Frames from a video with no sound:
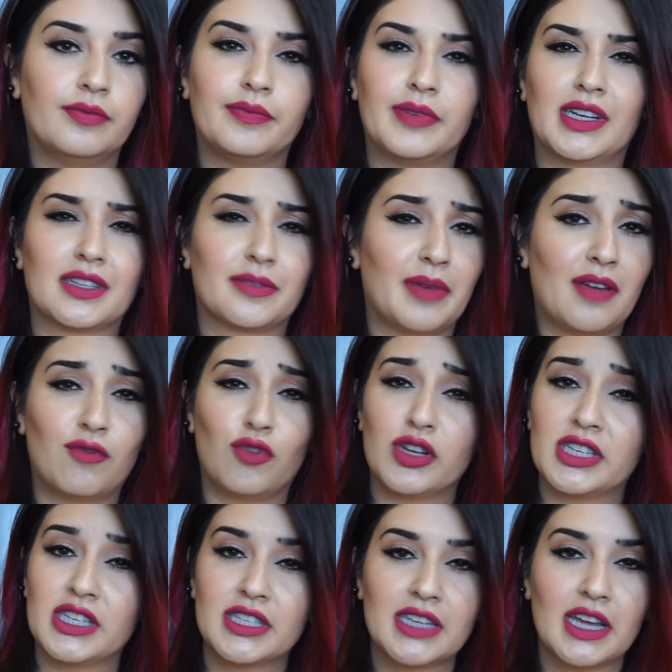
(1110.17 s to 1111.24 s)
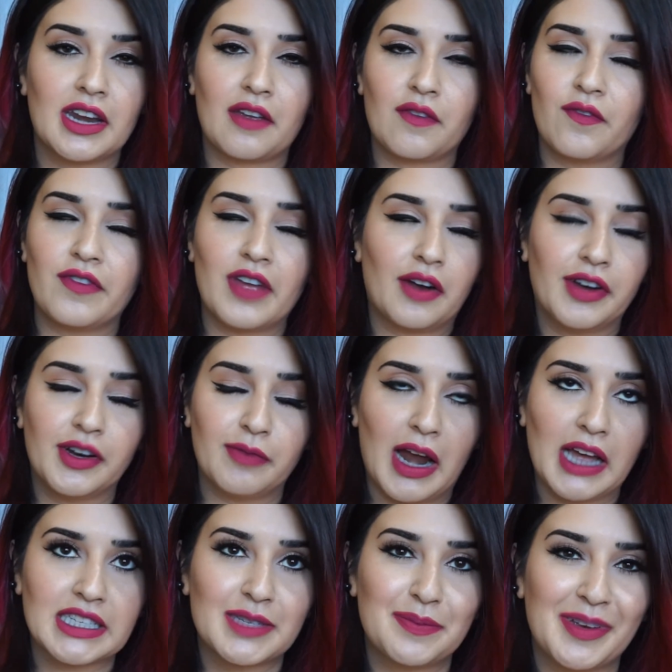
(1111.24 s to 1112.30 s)
because my voice is getting very
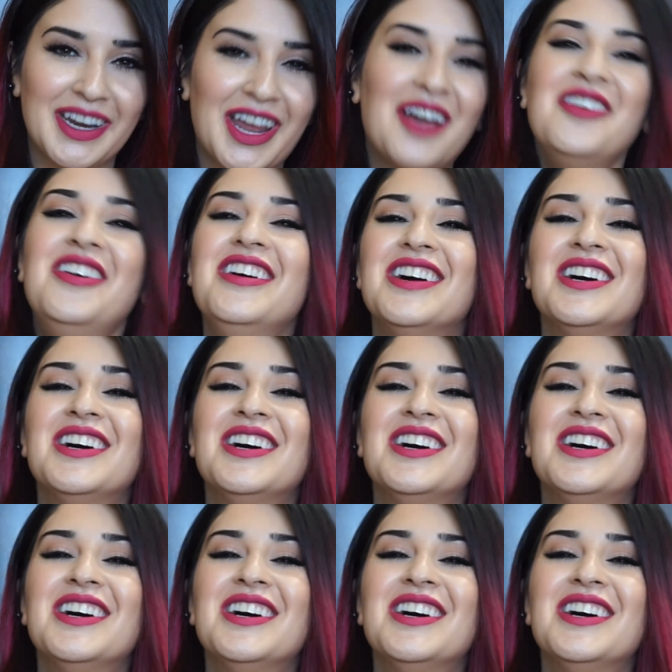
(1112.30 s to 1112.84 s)
raspy now.